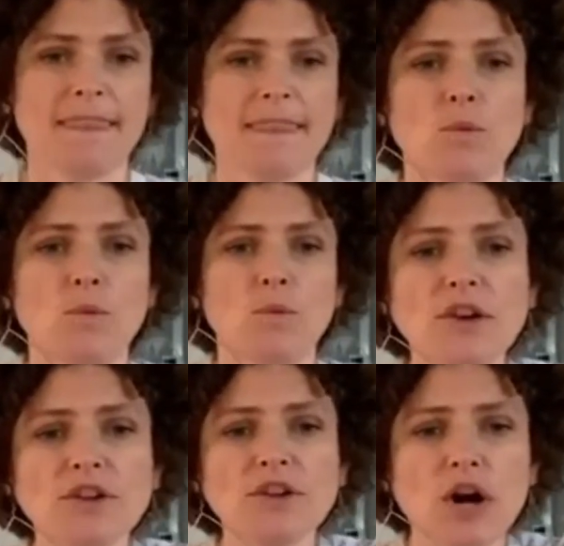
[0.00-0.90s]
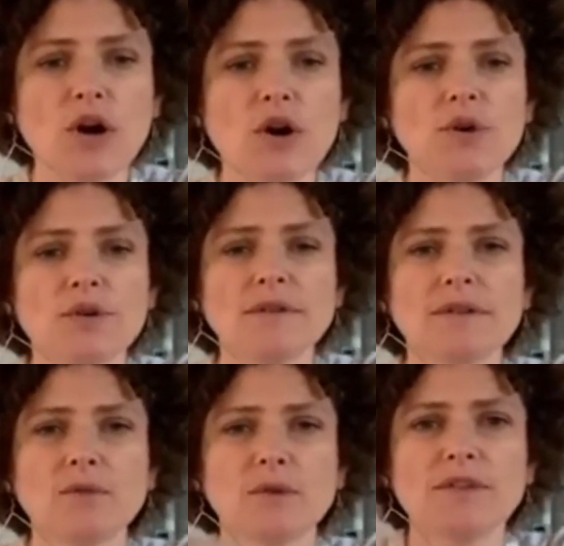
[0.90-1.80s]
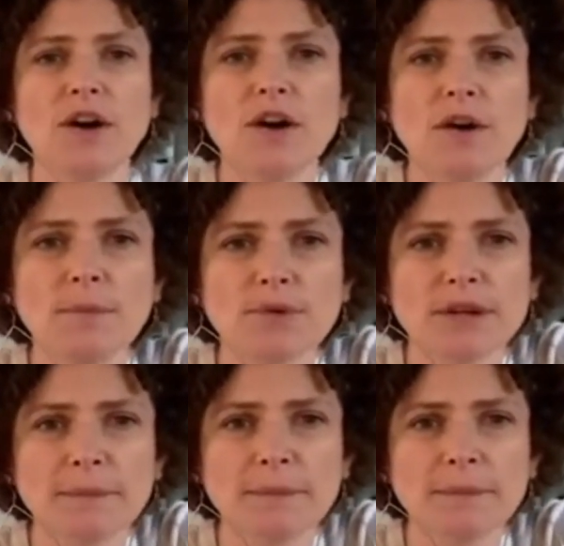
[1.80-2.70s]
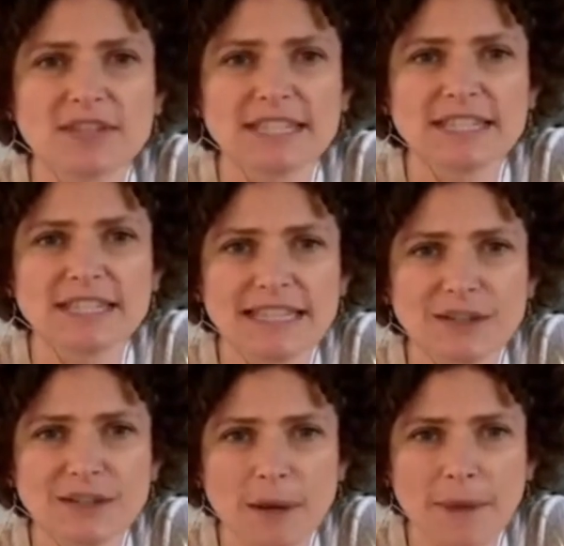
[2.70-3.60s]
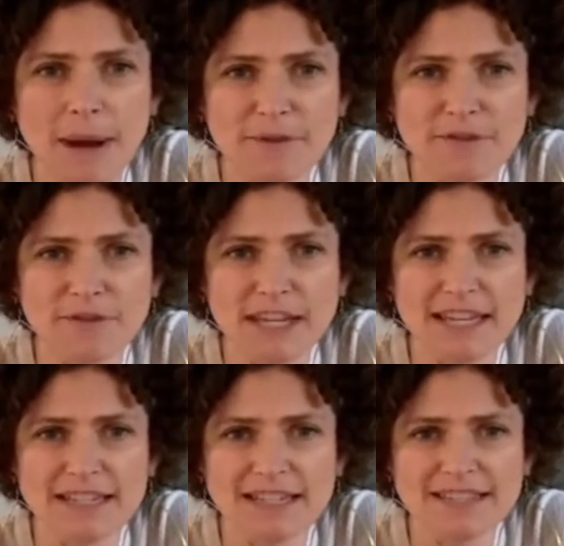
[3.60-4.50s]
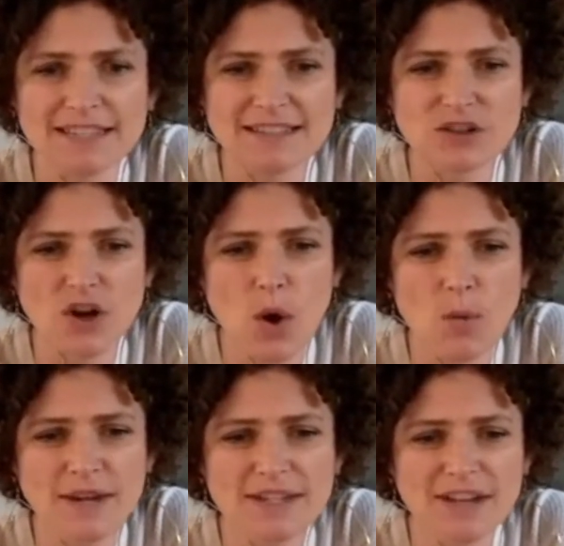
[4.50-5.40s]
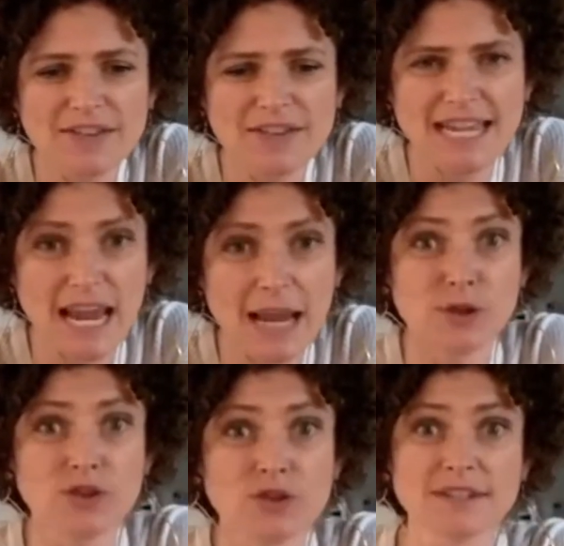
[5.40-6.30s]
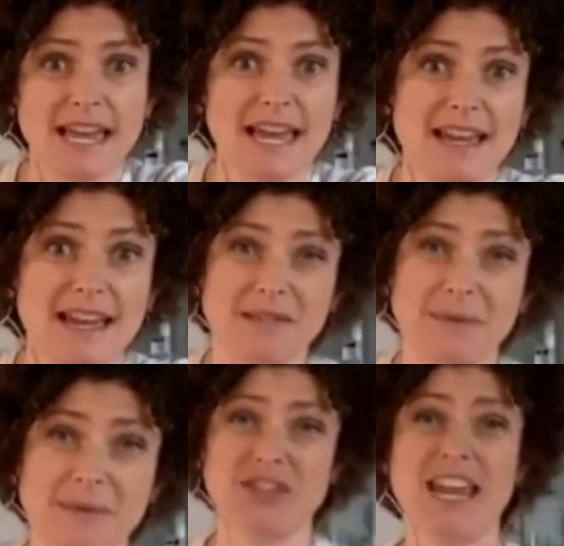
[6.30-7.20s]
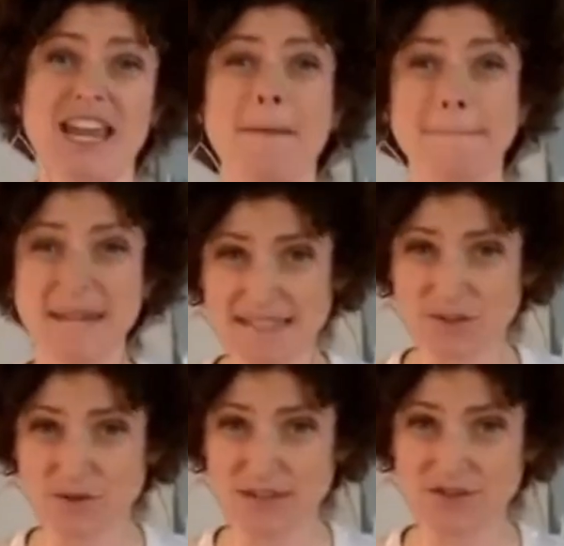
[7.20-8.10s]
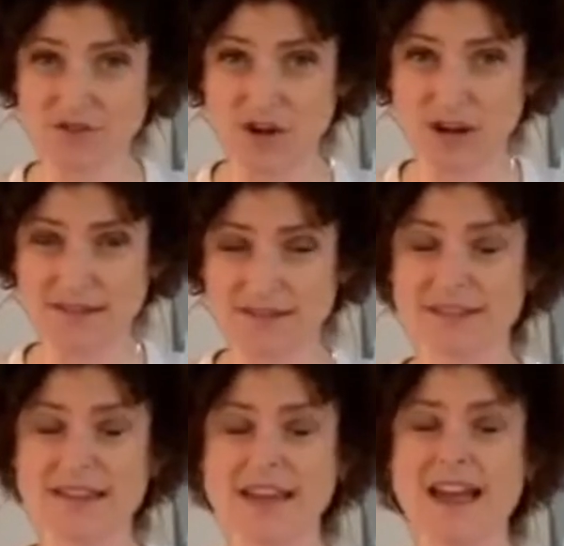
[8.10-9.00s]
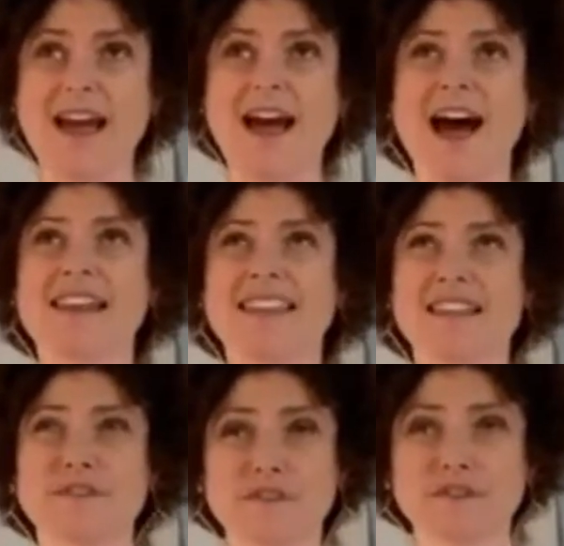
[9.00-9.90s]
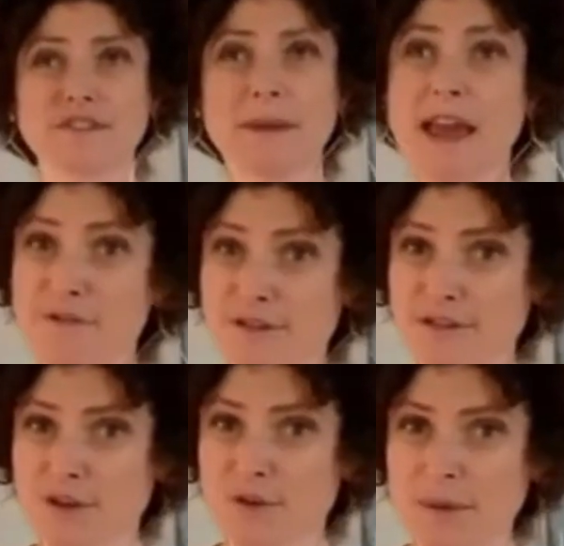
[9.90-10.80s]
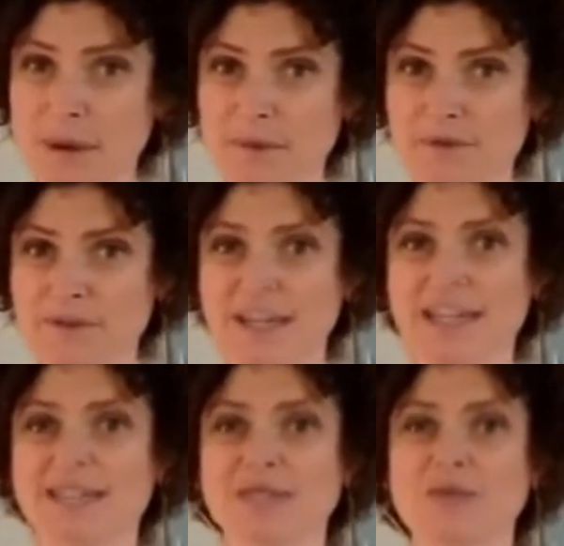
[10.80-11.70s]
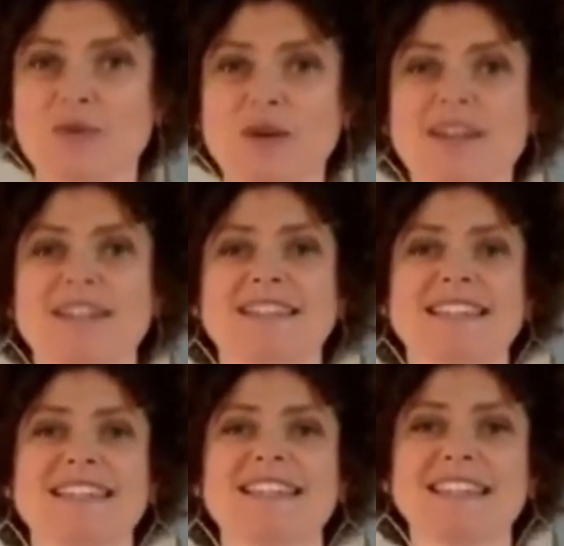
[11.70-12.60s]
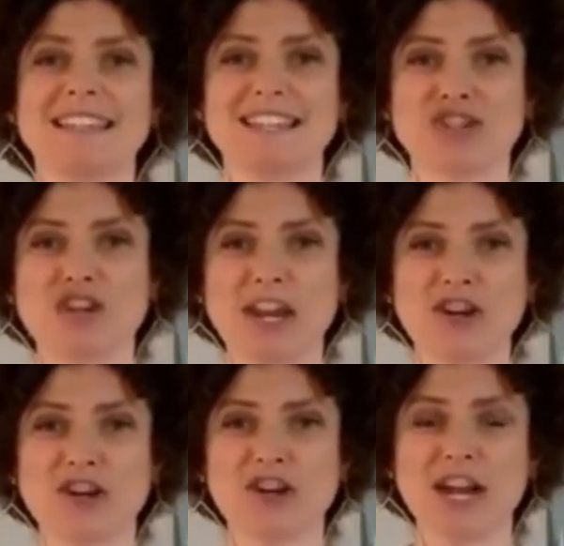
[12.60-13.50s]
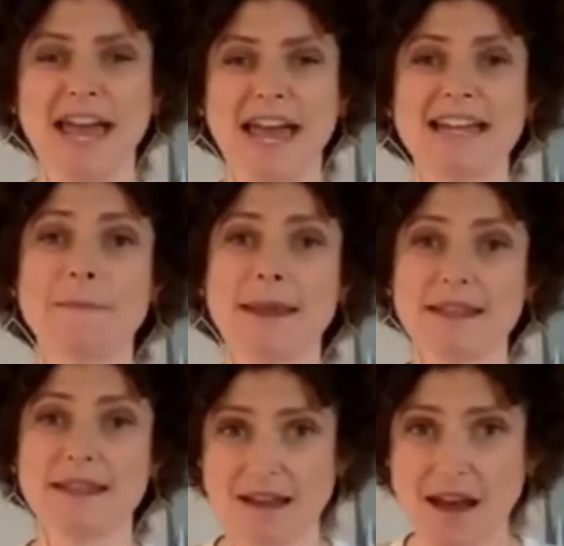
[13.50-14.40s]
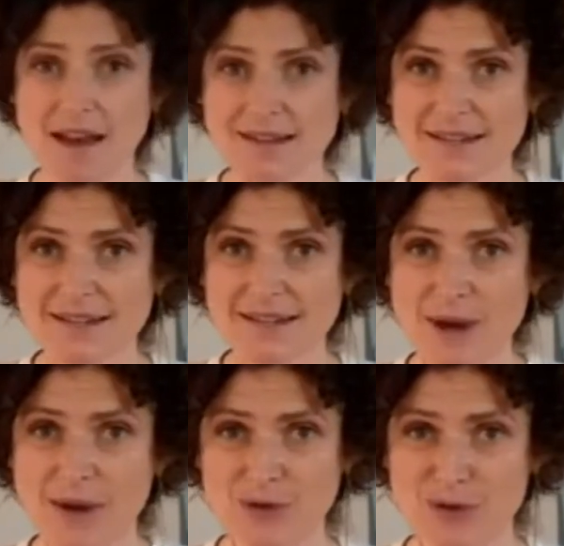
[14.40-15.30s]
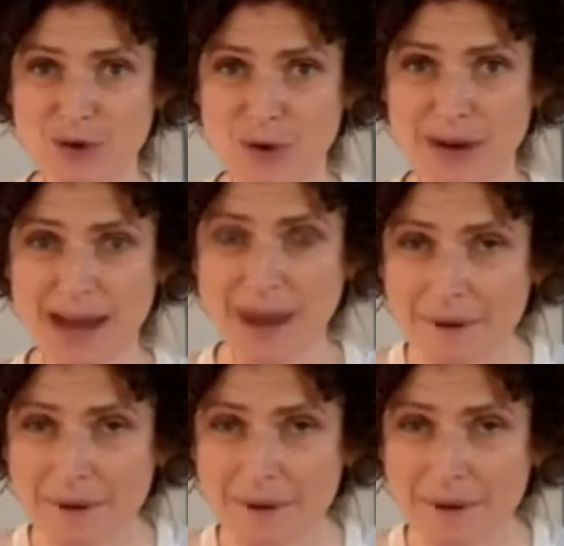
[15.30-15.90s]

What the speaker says: we all know, we've all pretty much seen the red pepper flakes. They're always on the tables especially at pizza restaurants. I think the first time I ever saw red pepper flakes was in the shaker at Pizza Hut when I was growing up.